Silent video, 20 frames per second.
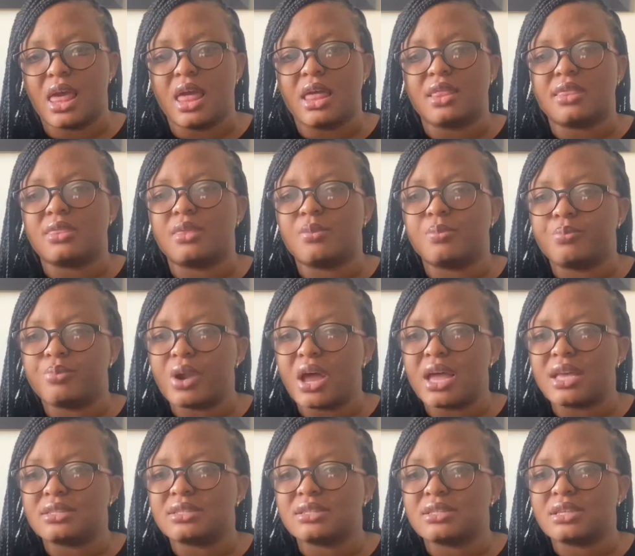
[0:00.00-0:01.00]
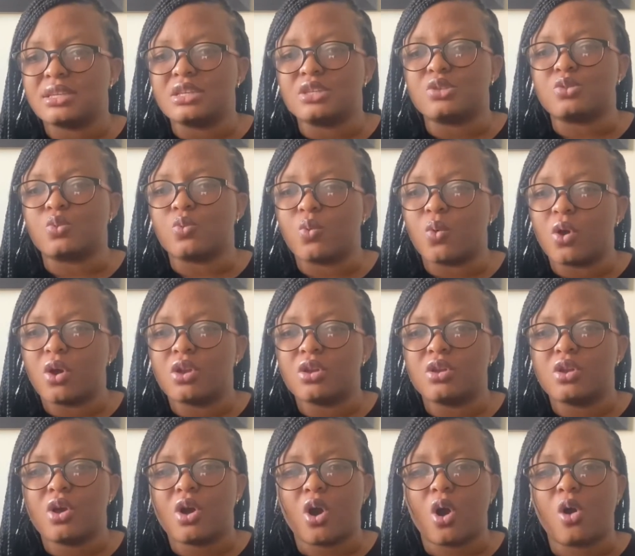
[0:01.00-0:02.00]
The breast is one
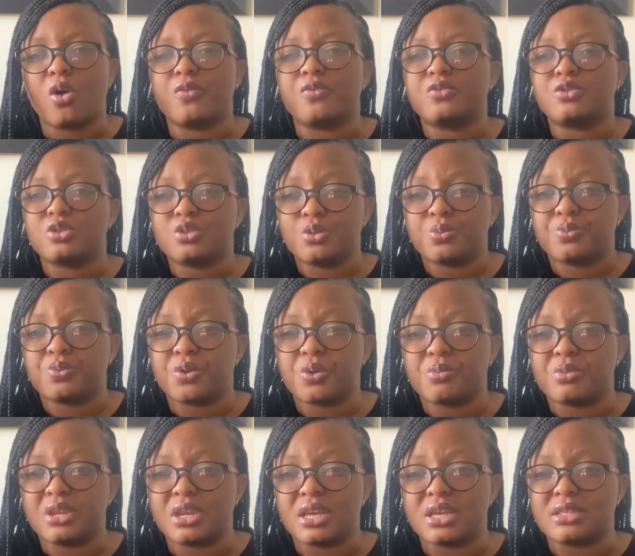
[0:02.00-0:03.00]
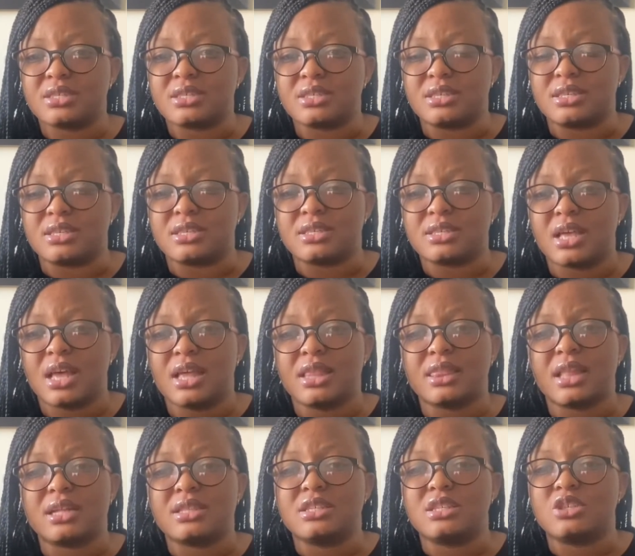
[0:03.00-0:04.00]
of two prominences
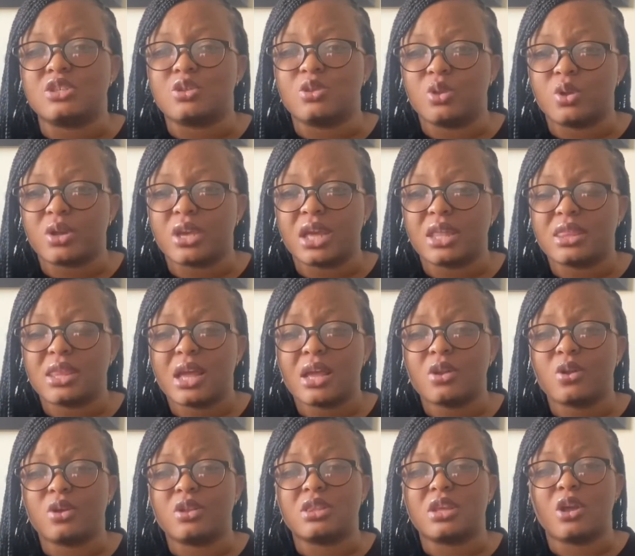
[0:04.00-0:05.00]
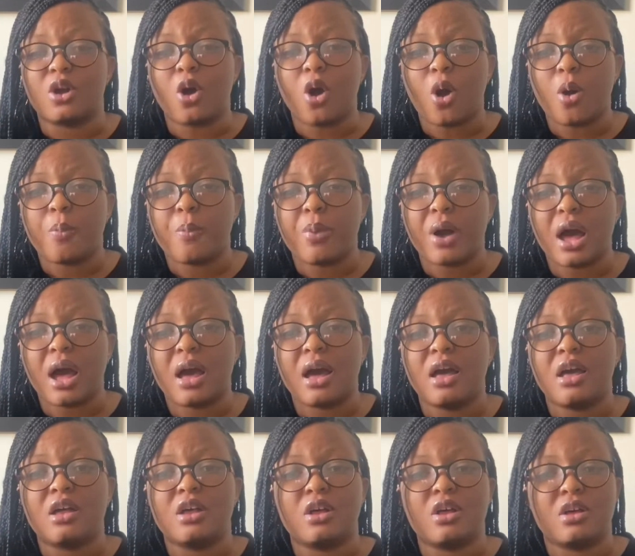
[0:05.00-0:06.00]
that is located on the upper
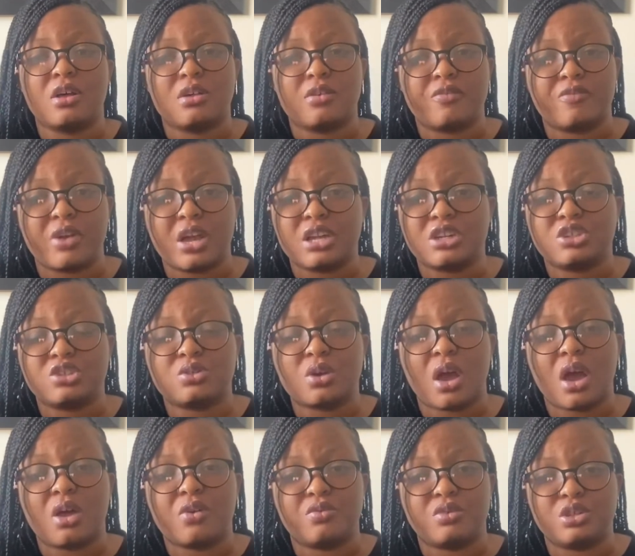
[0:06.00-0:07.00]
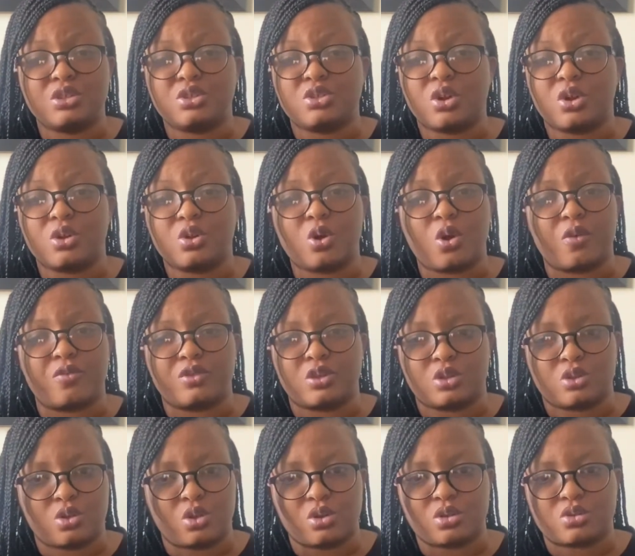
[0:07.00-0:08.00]
ventral region of the
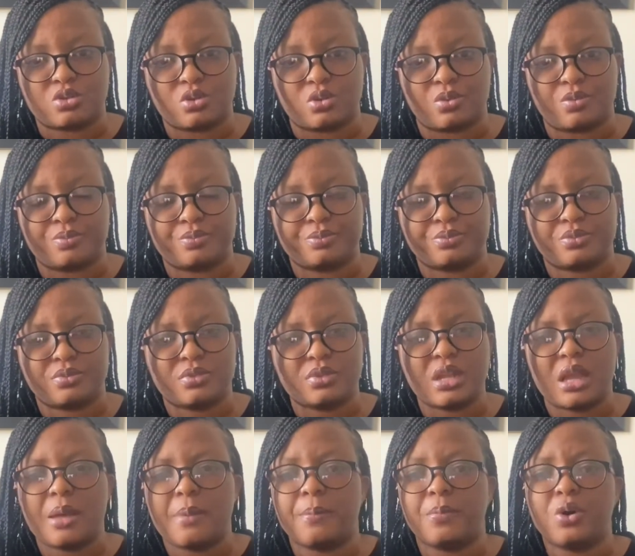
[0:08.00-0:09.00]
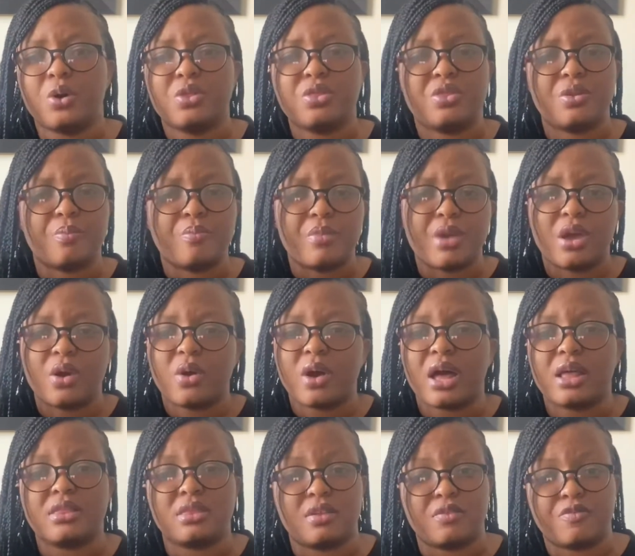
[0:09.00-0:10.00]
torso. Both the male
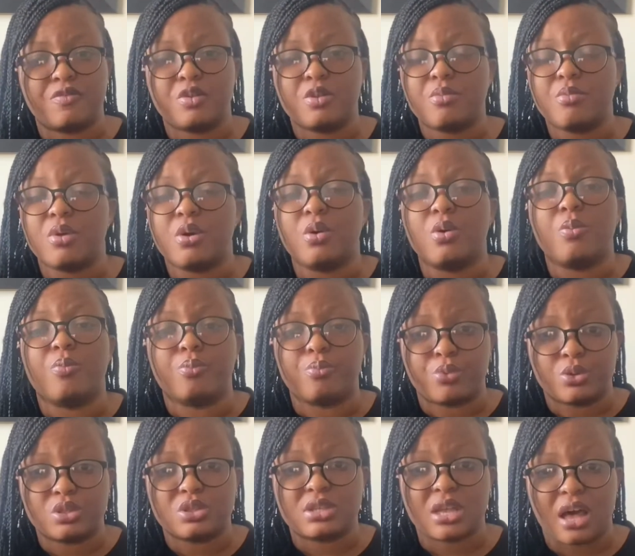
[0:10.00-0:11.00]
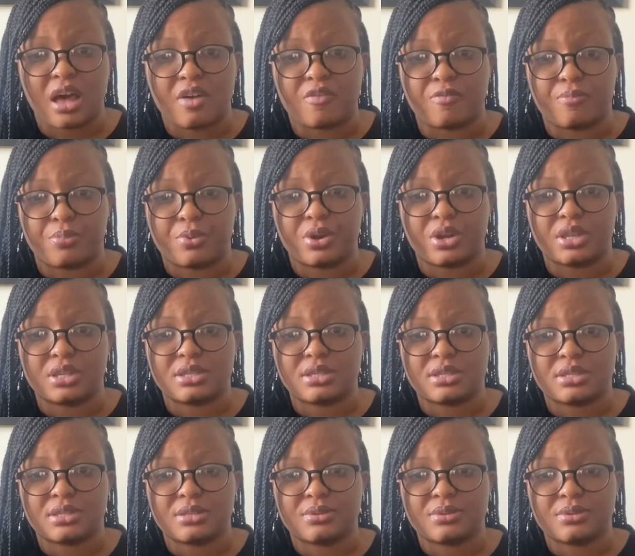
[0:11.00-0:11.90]
and the female both have breasts.